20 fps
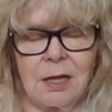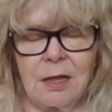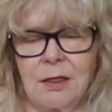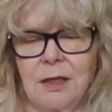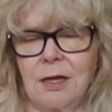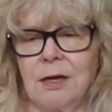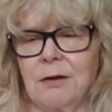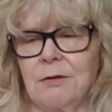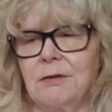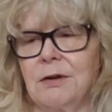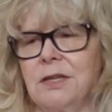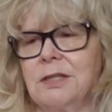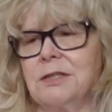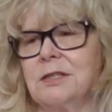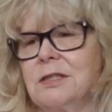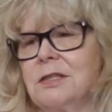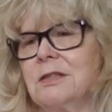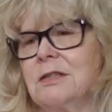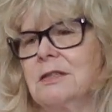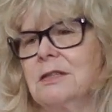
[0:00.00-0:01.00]
the
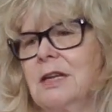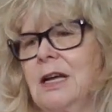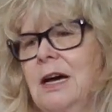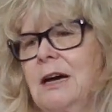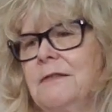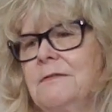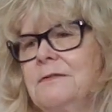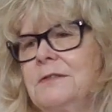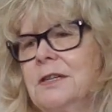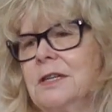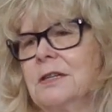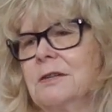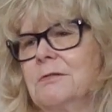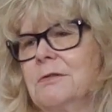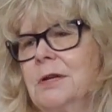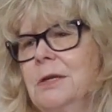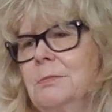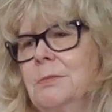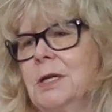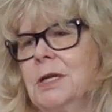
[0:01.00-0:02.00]
original NAFTA
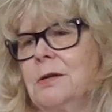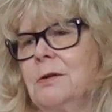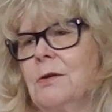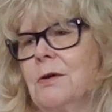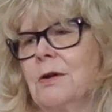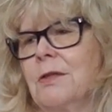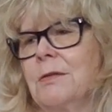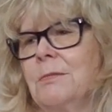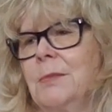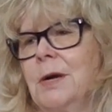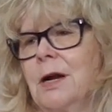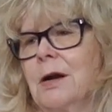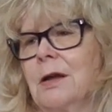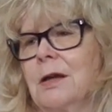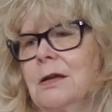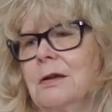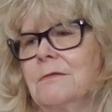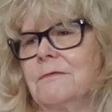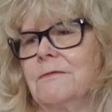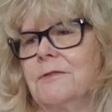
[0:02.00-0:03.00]
agreement, North
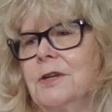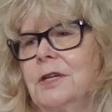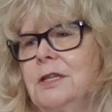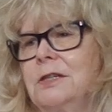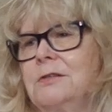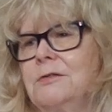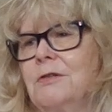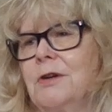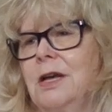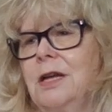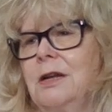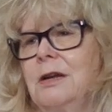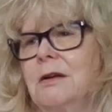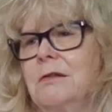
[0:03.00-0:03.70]
American Free Trade